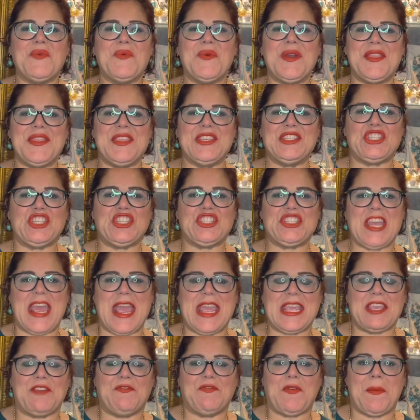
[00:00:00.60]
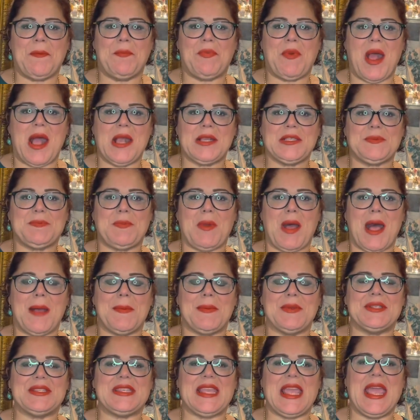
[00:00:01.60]
everyone, this is Jackie from Bronx
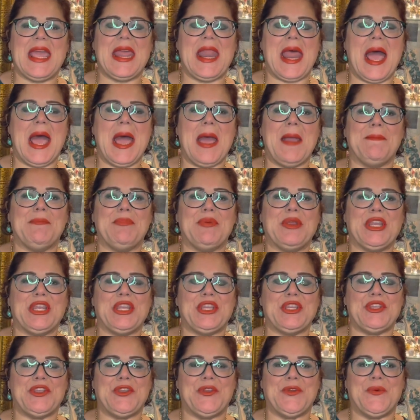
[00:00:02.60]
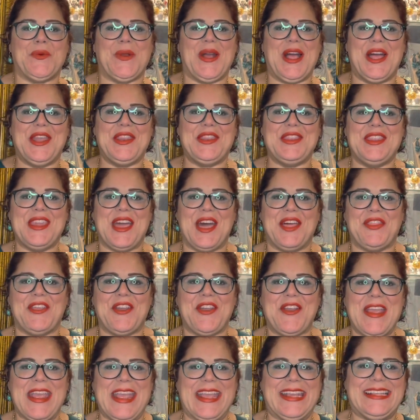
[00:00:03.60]
Baubles, and I'm bringing you another
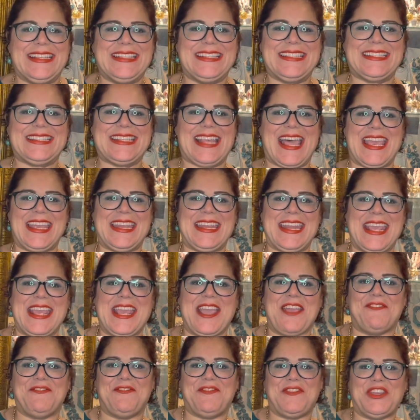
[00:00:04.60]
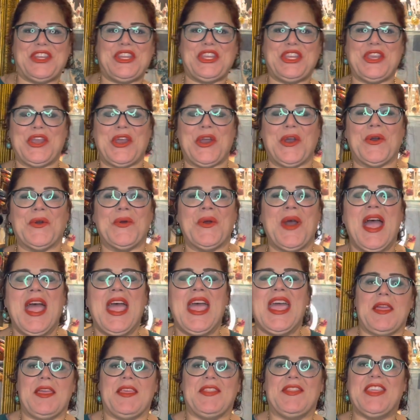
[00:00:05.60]
exciting video.
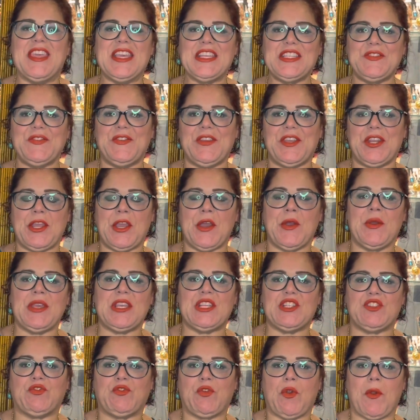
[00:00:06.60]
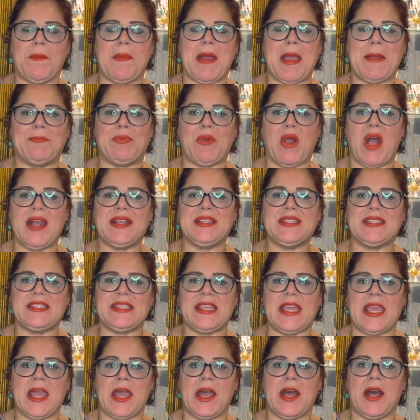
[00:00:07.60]
This video is for my Bronx
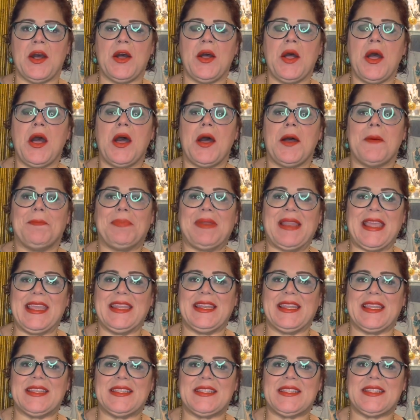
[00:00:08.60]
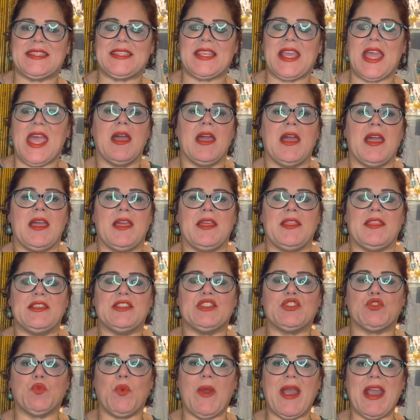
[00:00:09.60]
Tale playlist.
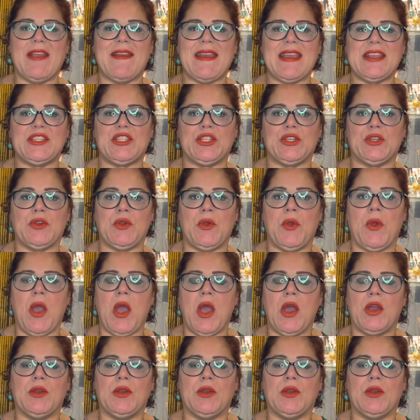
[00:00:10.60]
It's where I do